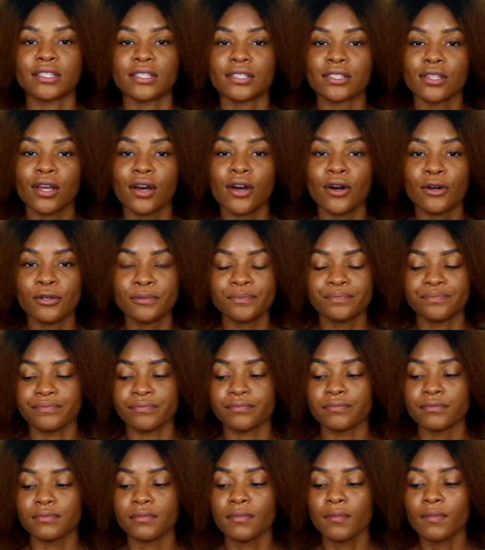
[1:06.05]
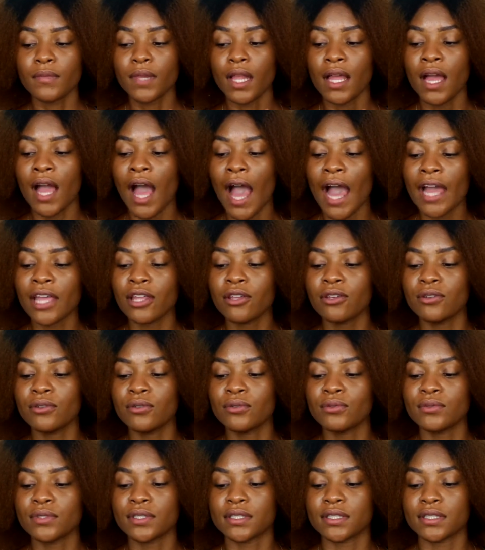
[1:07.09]
So I
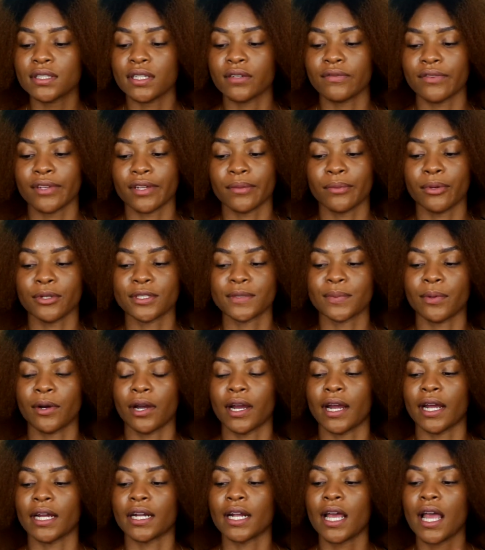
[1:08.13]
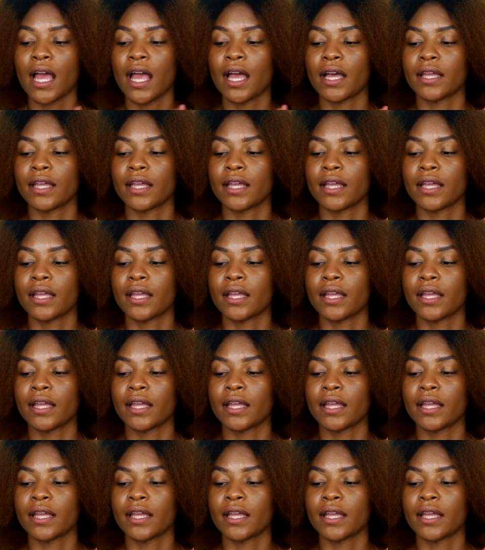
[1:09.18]
use, for the most part,